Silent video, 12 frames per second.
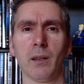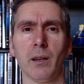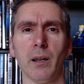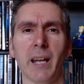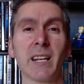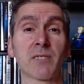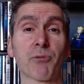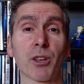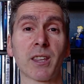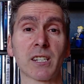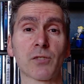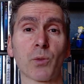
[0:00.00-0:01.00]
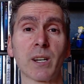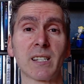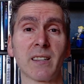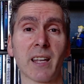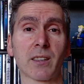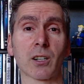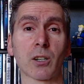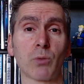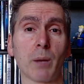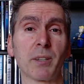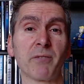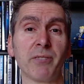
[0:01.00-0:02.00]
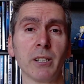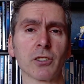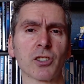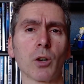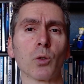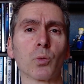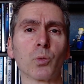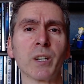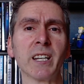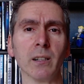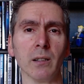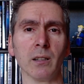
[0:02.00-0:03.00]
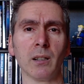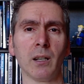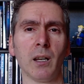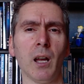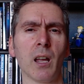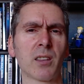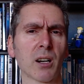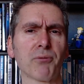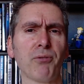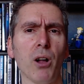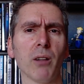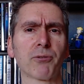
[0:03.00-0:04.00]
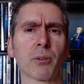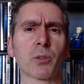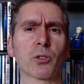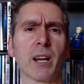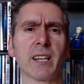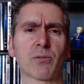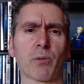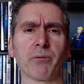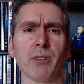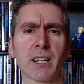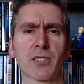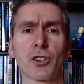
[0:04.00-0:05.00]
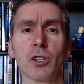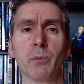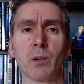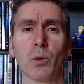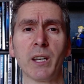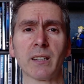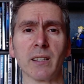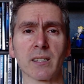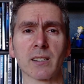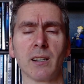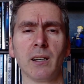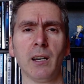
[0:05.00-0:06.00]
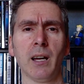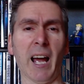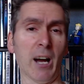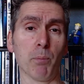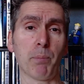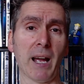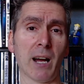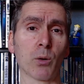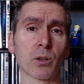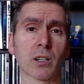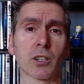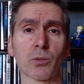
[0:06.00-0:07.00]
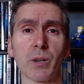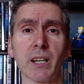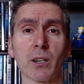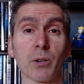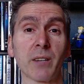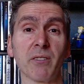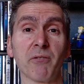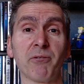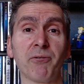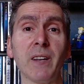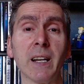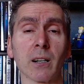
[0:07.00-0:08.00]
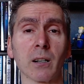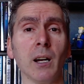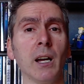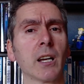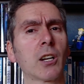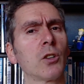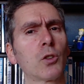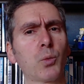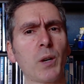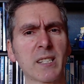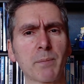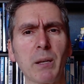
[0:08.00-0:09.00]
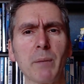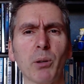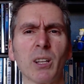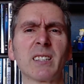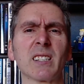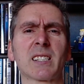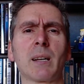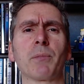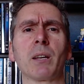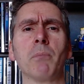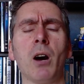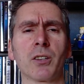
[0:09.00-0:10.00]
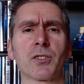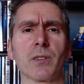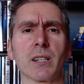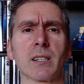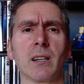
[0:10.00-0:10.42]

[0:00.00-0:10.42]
And it's for this reason that the Corrupted feels real. Their fall from grace reflects human weakness, how power, greed, or even fear can twist people into something monstrous.